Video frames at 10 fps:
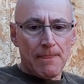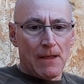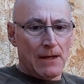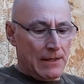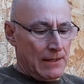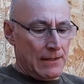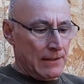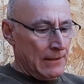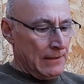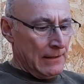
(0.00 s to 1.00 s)

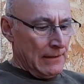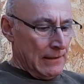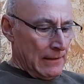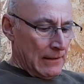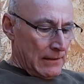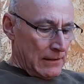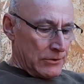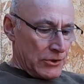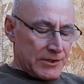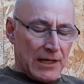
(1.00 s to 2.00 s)
and
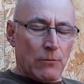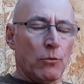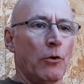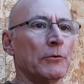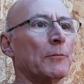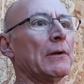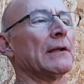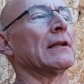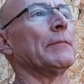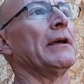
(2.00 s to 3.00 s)
just get warmed up a
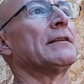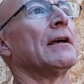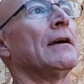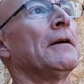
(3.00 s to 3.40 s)
little bit.